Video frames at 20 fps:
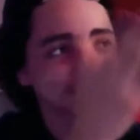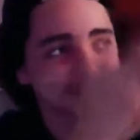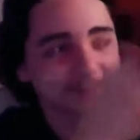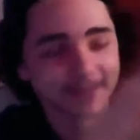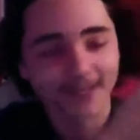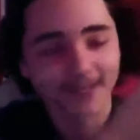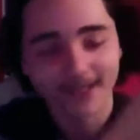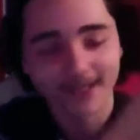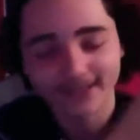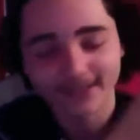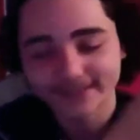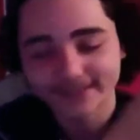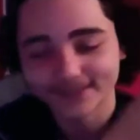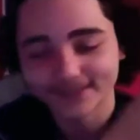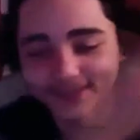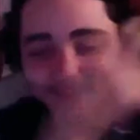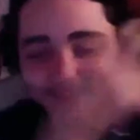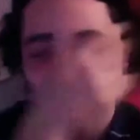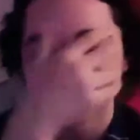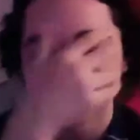uh,
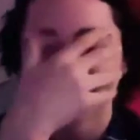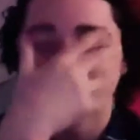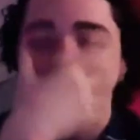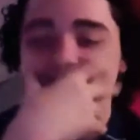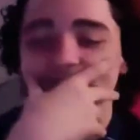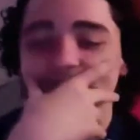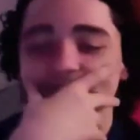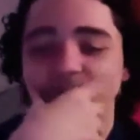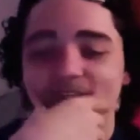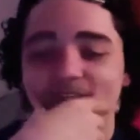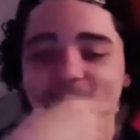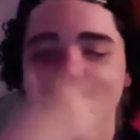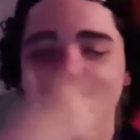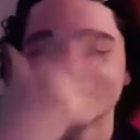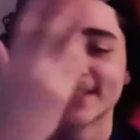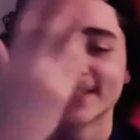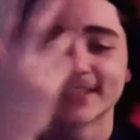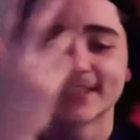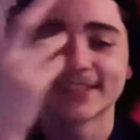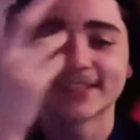someone came at the door, they
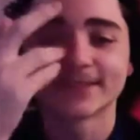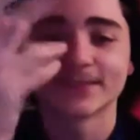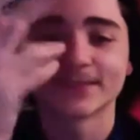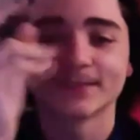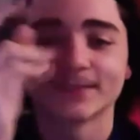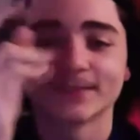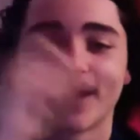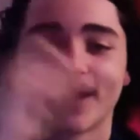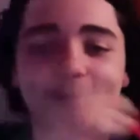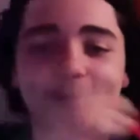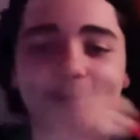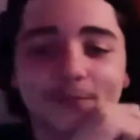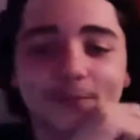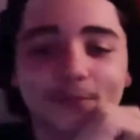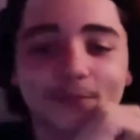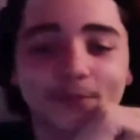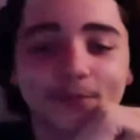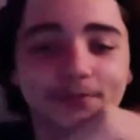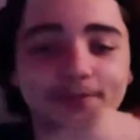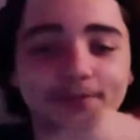said something. Alright, but
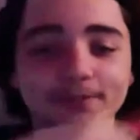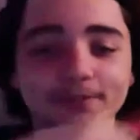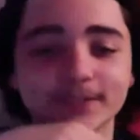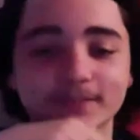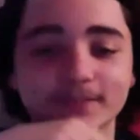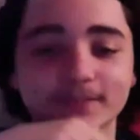what were you saying?